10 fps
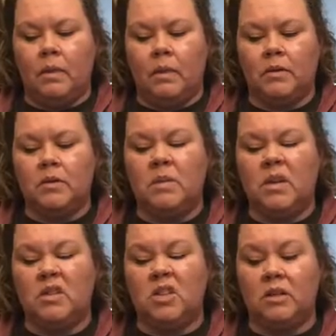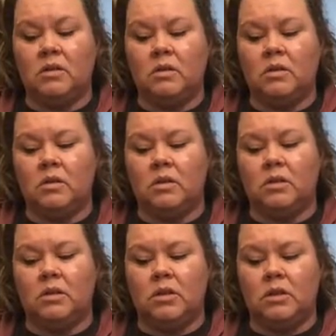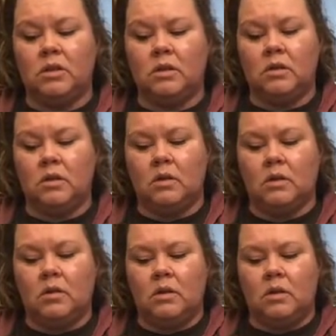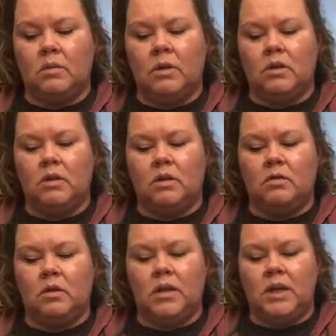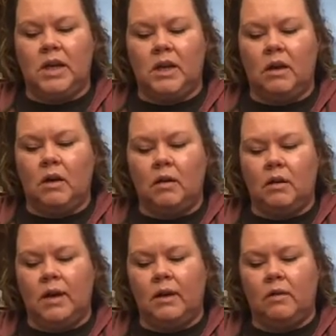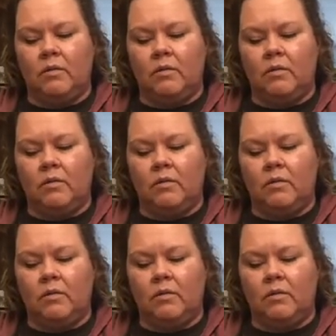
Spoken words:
just be gentle to your stitches because you can really get it all out of